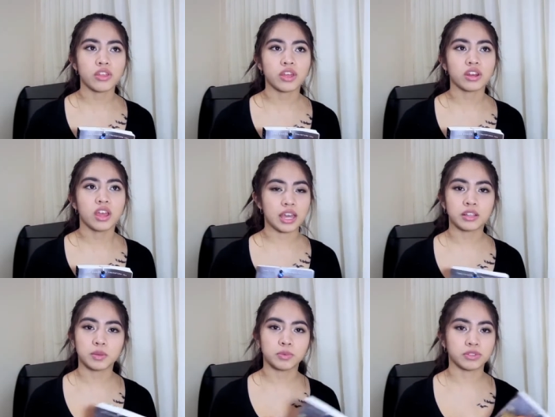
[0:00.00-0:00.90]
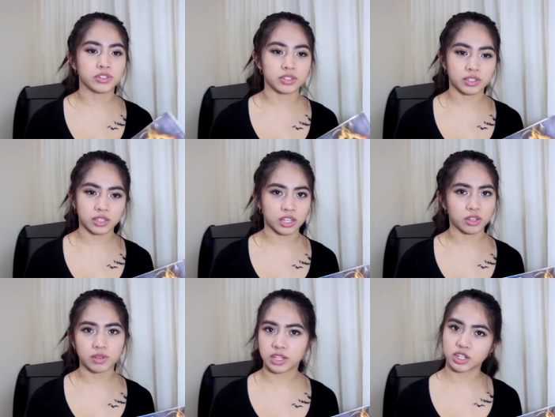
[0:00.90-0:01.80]
and then Caleb was just like,
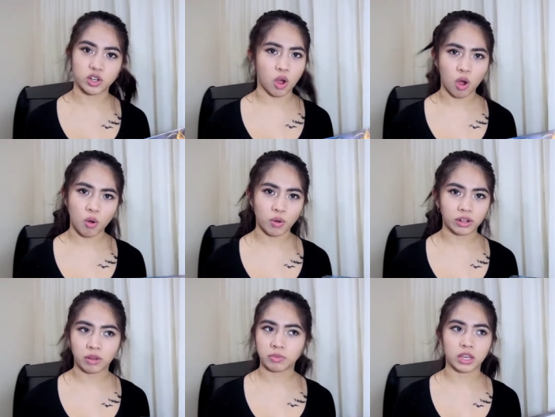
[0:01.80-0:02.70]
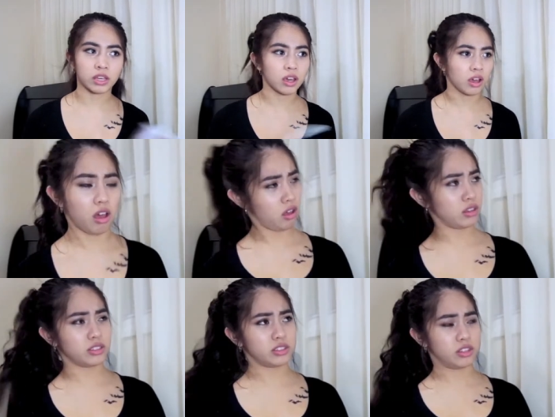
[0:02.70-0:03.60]
you need to go, and I'm like,
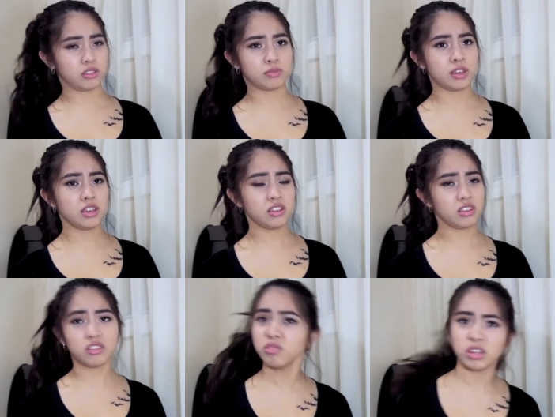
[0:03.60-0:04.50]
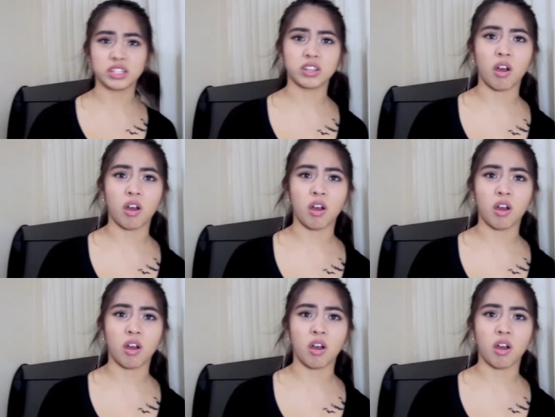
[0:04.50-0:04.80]
excuse me? You need to